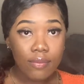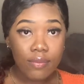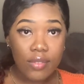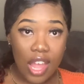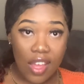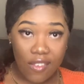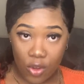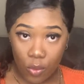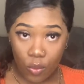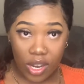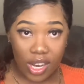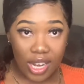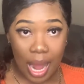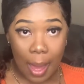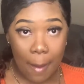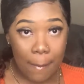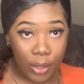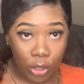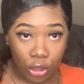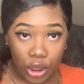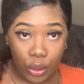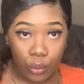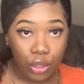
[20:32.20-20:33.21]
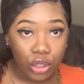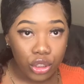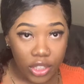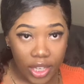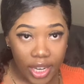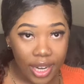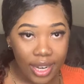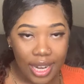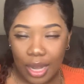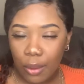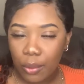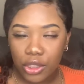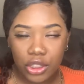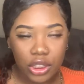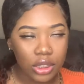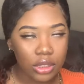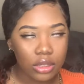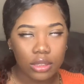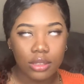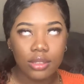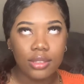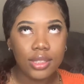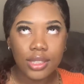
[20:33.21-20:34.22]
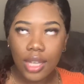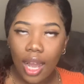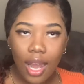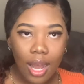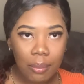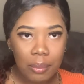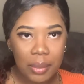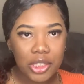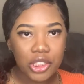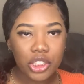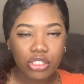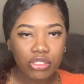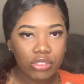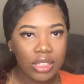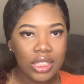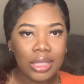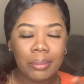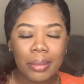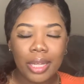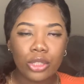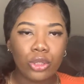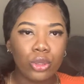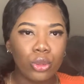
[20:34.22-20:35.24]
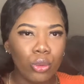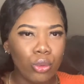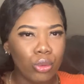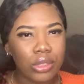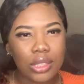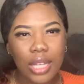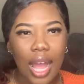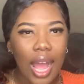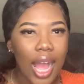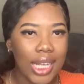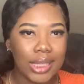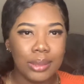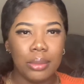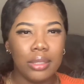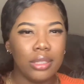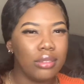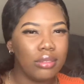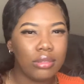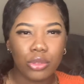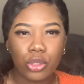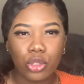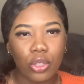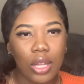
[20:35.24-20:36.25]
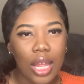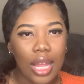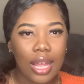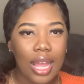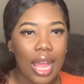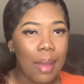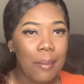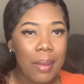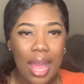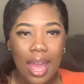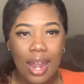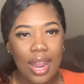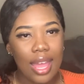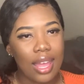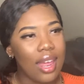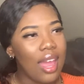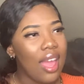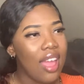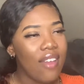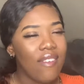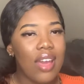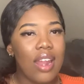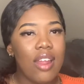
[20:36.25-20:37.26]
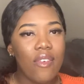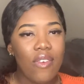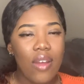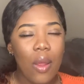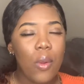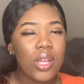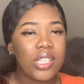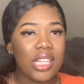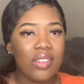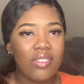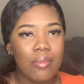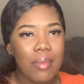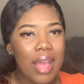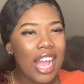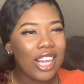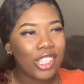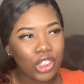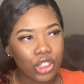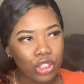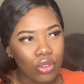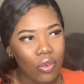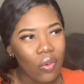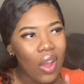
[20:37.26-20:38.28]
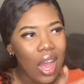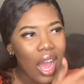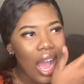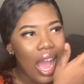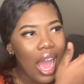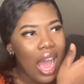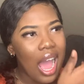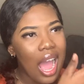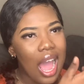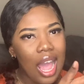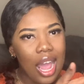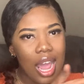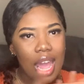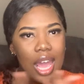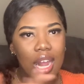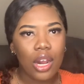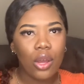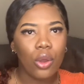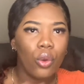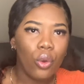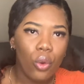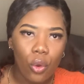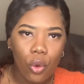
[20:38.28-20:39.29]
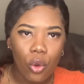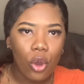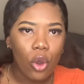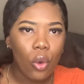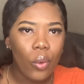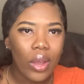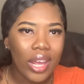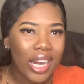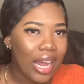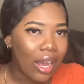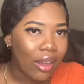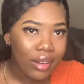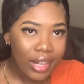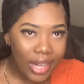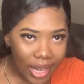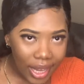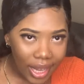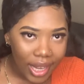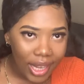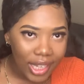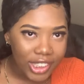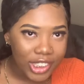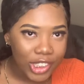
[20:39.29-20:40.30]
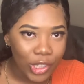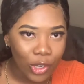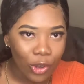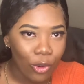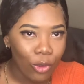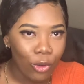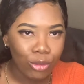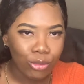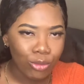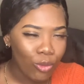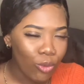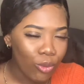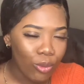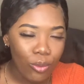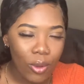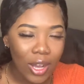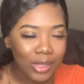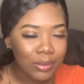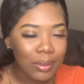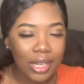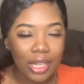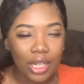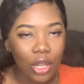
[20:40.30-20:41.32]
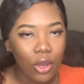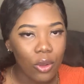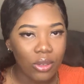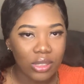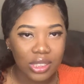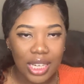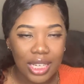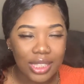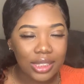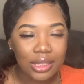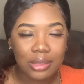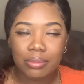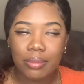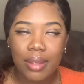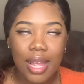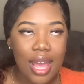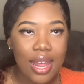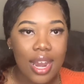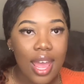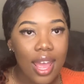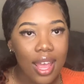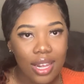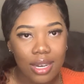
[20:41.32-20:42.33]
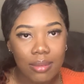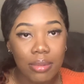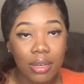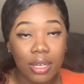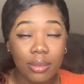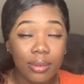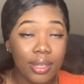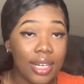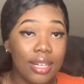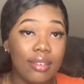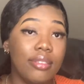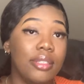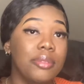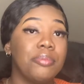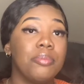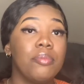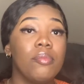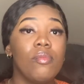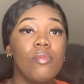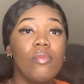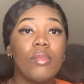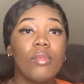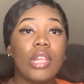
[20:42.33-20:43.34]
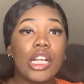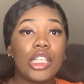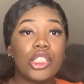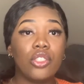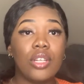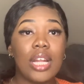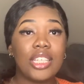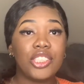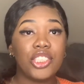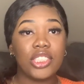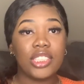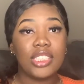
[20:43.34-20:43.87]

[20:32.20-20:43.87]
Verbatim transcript: everyone in that building will share that, which is dumb. It should really make two sides. Right? So like, I, I, like if I, if I were to live in Mastro, I gotta go all the way down there to go wash my clothes. I just mad at, but whatever. So that's your